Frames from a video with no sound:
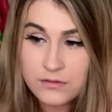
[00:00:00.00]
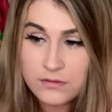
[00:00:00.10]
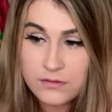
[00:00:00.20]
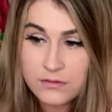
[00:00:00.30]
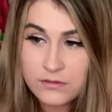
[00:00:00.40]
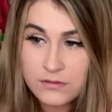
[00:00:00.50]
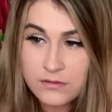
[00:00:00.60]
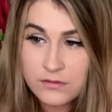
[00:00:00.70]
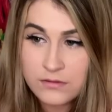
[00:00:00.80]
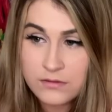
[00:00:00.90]

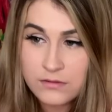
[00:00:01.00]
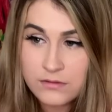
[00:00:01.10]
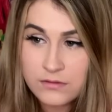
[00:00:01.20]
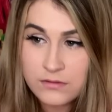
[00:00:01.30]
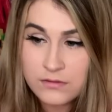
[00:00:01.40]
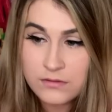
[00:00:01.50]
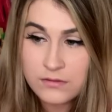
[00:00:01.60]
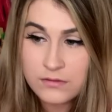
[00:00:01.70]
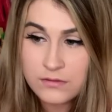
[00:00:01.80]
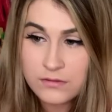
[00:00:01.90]

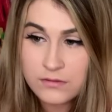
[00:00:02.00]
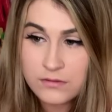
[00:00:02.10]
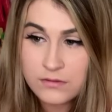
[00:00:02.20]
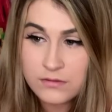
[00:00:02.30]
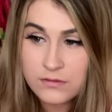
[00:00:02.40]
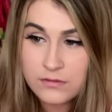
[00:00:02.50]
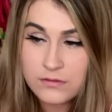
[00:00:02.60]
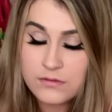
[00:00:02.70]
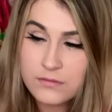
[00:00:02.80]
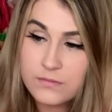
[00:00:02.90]

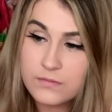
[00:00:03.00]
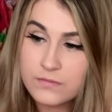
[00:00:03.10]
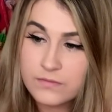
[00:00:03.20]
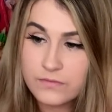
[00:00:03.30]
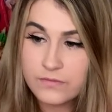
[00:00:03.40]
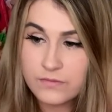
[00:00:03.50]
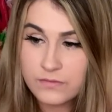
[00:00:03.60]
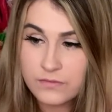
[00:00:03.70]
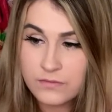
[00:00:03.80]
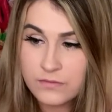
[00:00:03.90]

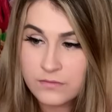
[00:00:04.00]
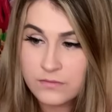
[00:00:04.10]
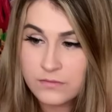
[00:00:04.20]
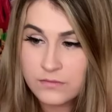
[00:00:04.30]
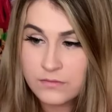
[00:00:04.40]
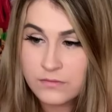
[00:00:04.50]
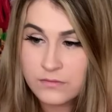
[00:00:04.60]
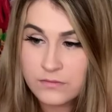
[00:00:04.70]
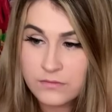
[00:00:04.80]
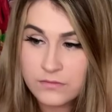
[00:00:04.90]

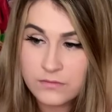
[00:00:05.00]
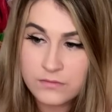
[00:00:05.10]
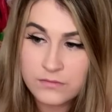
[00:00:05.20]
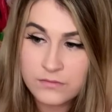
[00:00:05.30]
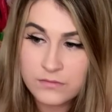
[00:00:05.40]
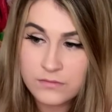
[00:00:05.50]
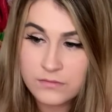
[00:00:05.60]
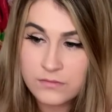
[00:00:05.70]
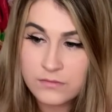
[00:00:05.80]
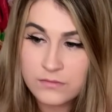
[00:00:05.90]

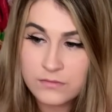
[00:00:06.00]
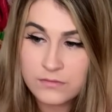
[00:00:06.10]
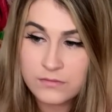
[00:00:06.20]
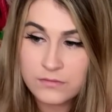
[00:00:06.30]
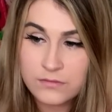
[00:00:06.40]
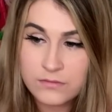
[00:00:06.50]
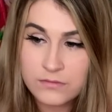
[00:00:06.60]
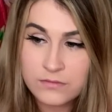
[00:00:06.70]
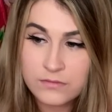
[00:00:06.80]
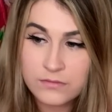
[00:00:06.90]

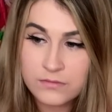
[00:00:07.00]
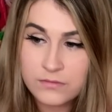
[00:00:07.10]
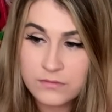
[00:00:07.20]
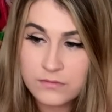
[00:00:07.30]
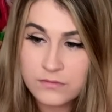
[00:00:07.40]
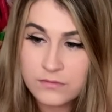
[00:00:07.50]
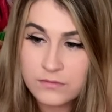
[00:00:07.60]
No one is speaking in this clip.